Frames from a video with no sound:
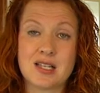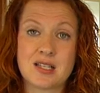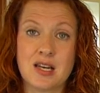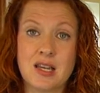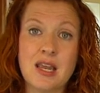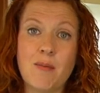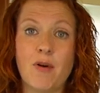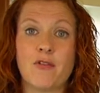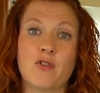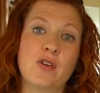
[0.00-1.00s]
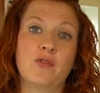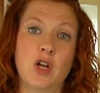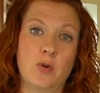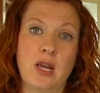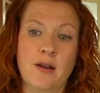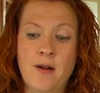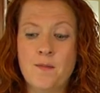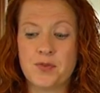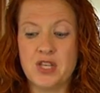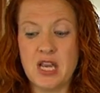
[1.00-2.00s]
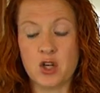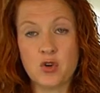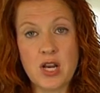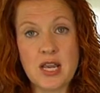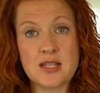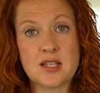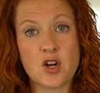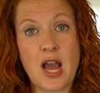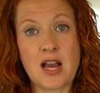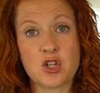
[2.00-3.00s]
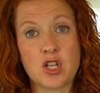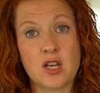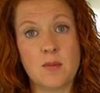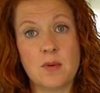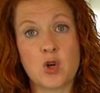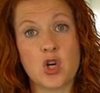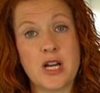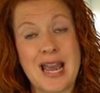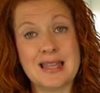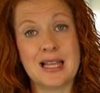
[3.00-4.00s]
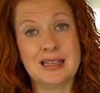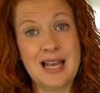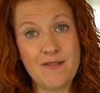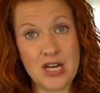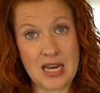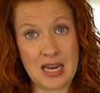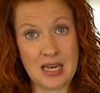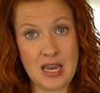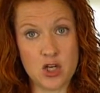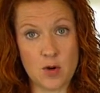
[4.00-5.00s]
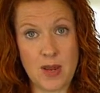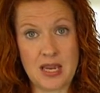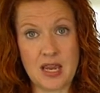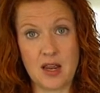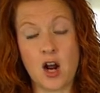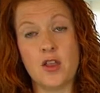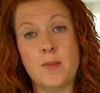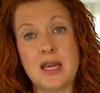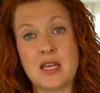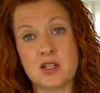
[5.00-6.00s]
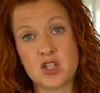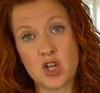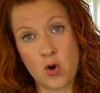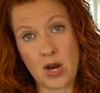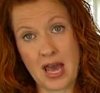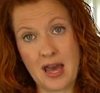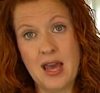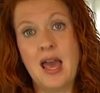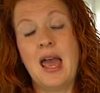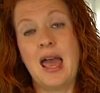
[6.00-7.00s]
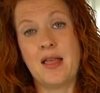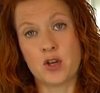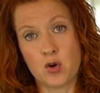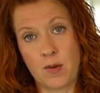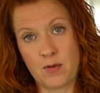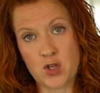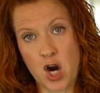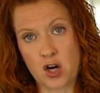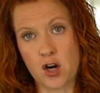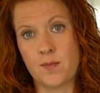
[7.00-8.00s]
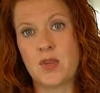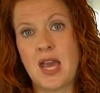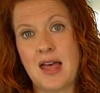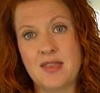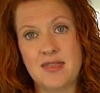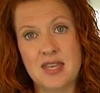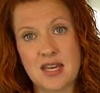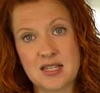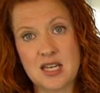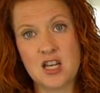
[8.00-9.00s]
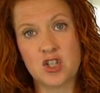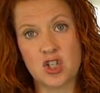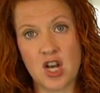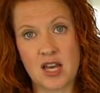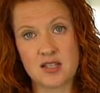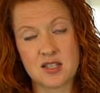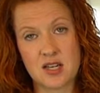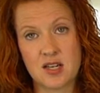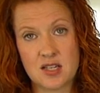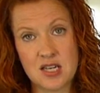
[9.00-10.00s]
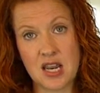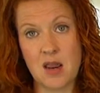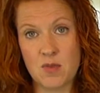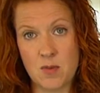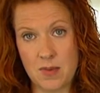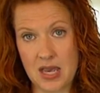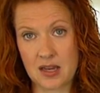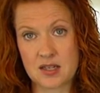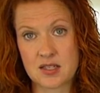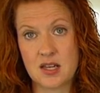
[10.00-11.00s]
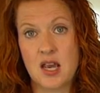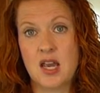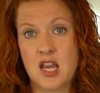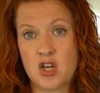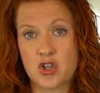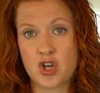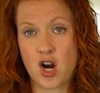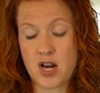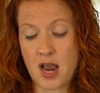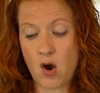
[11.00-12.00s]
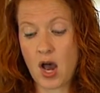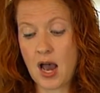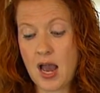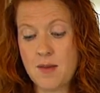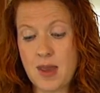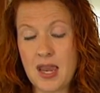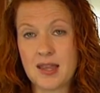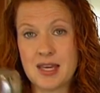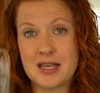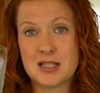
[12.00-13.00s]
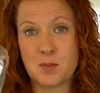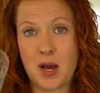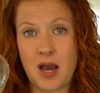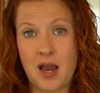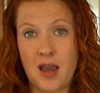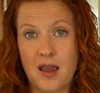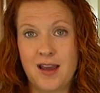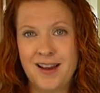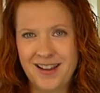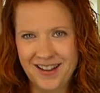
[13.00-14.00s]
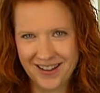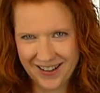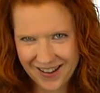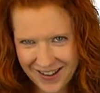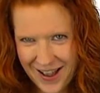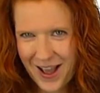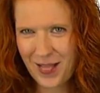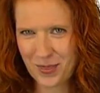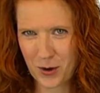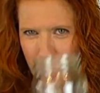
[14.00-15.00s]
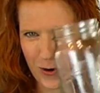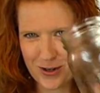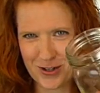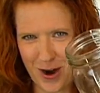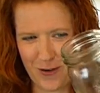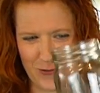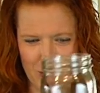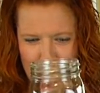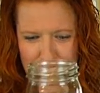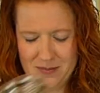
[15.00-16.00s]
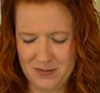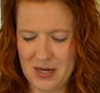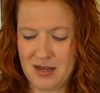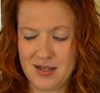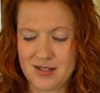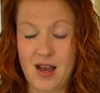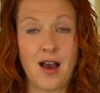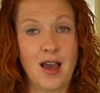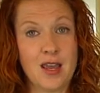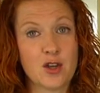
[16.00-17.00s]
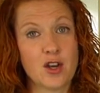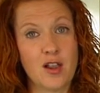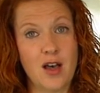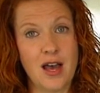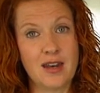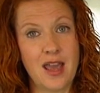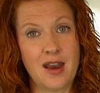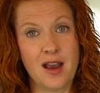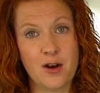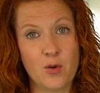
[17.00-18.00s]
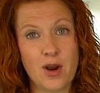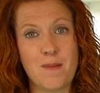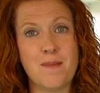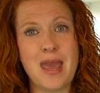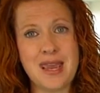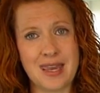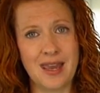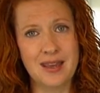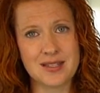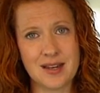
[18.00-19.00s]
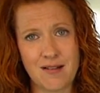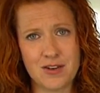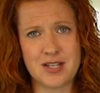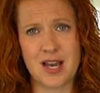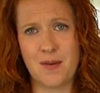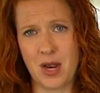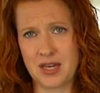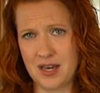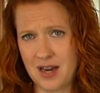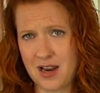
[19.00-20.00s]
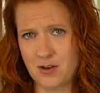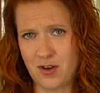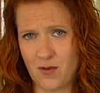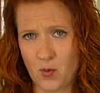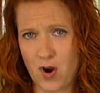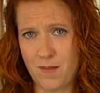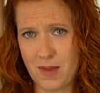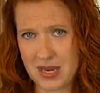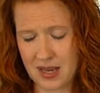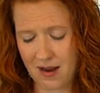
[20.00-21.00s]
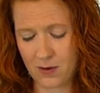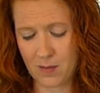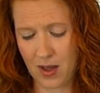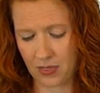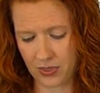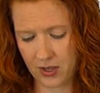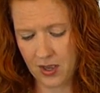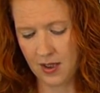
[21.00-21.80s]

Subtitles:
It's going to keep it free flowing. The ingredients that are actually going to create the leavening in your baking are the baking soda and the cream of tartar. And then this is just to keep the mix in your jar. Now I make this by the quart jar full because I cook a lot and I don't want to make it every time I need it. I don't even want to make it every month.